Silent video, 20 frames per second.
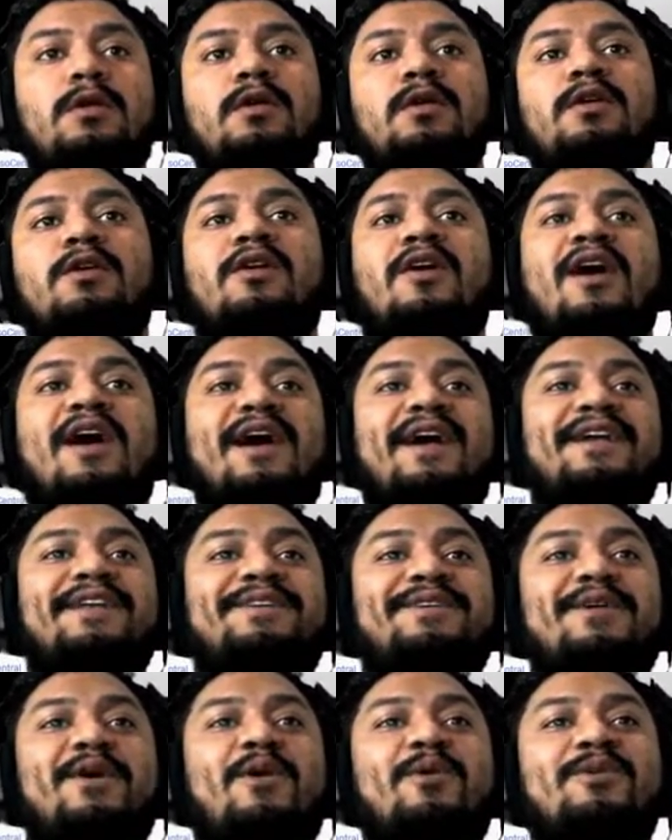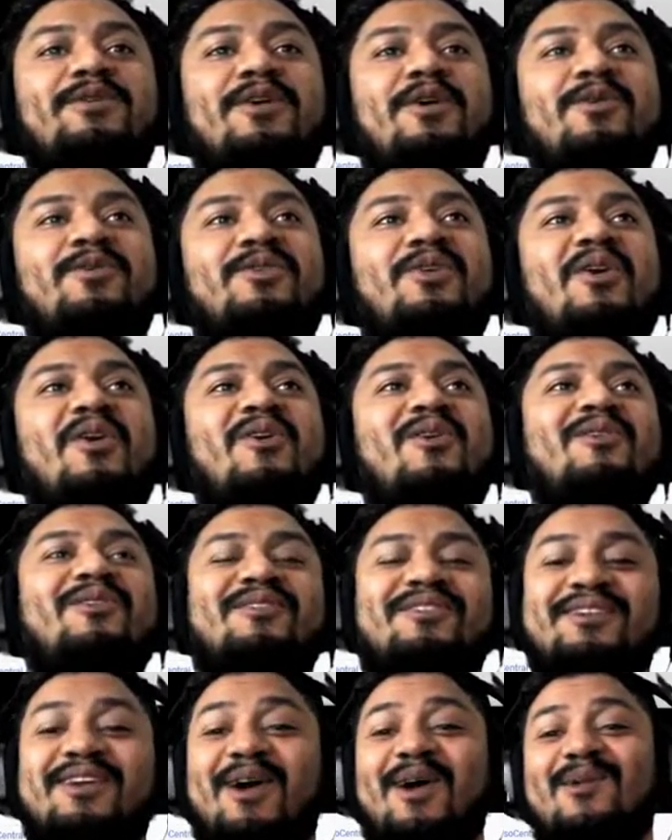Yo,
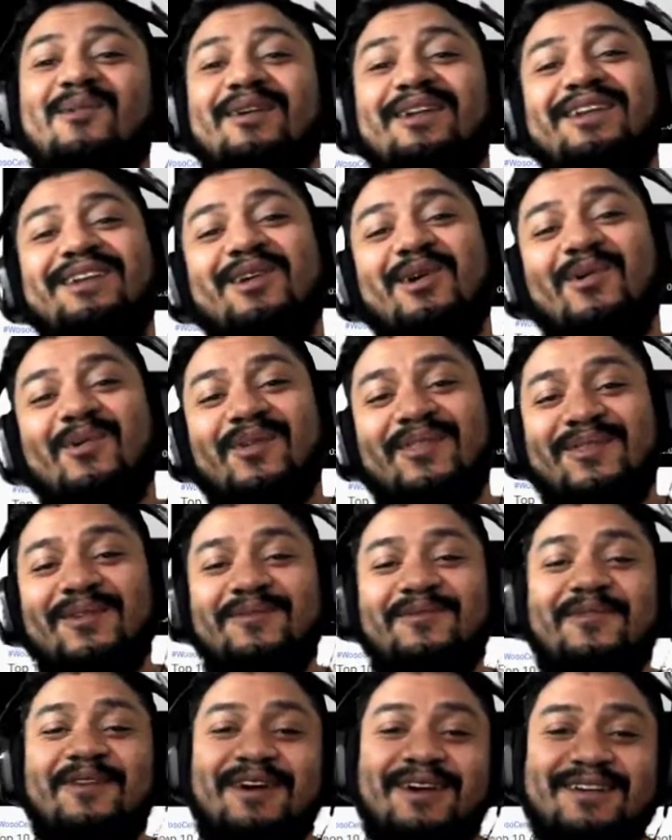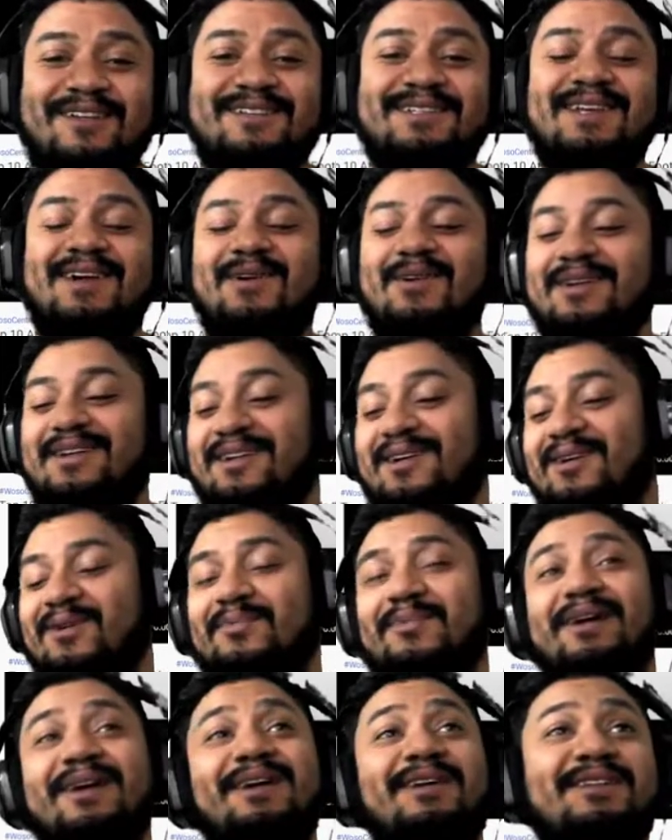you already know what the fuck is going on,
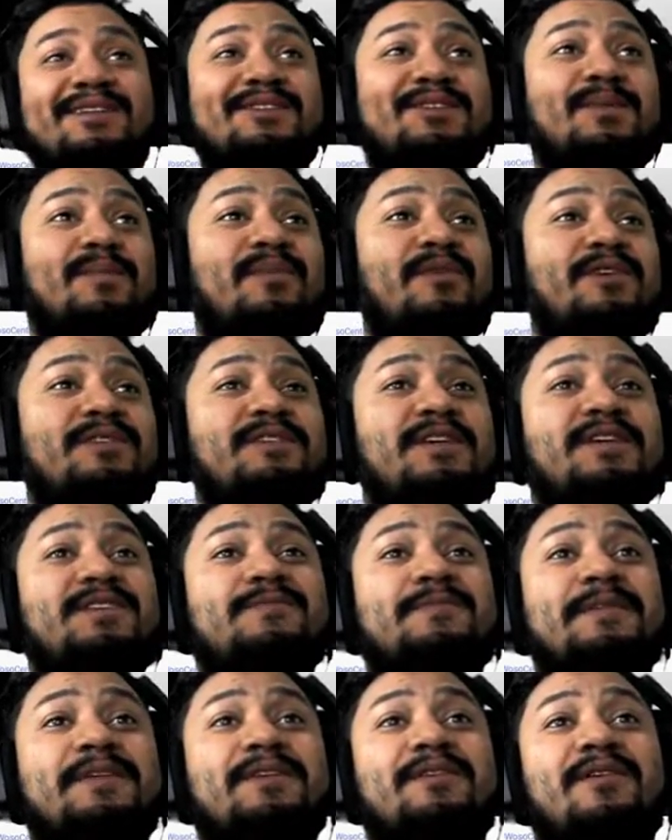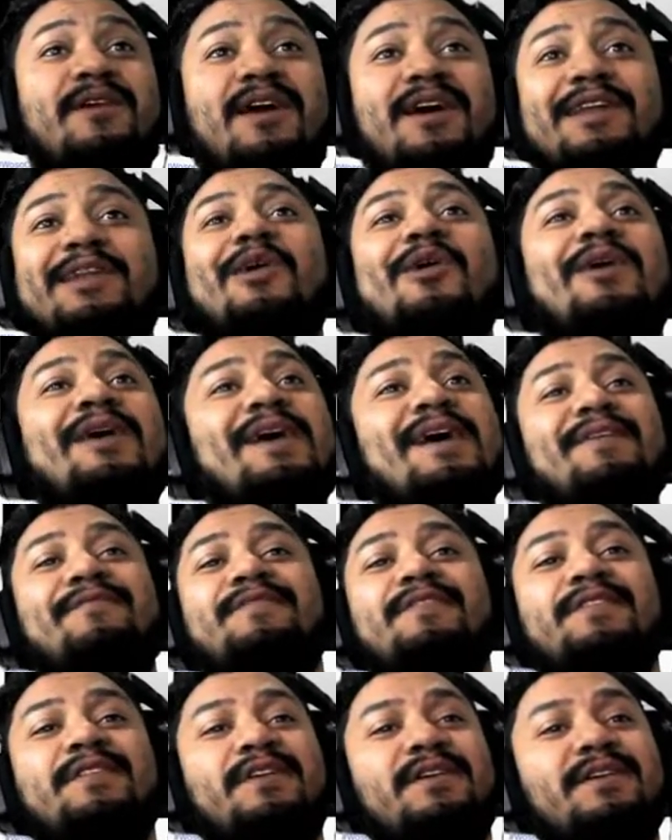man. It's your boy Tezmiko. I know I
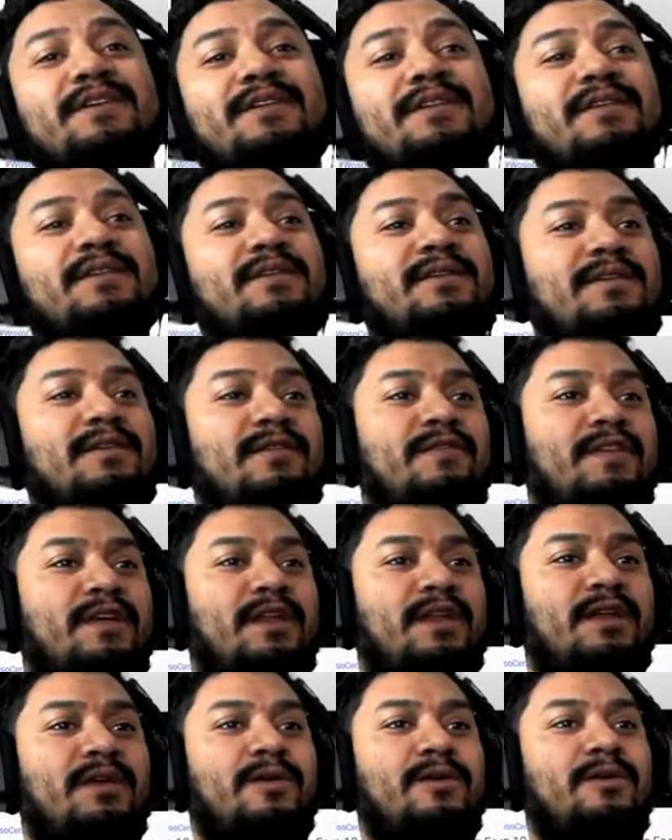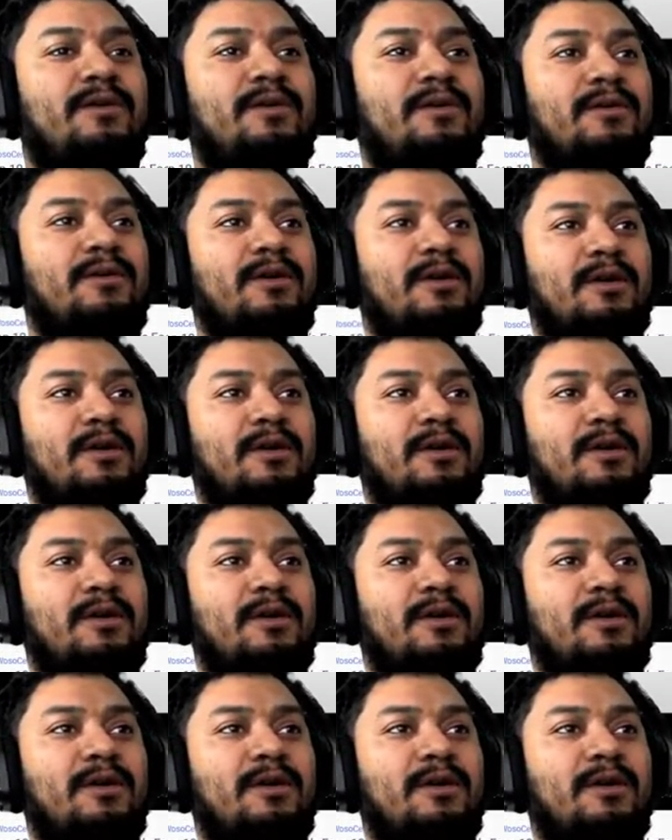haven't done a video,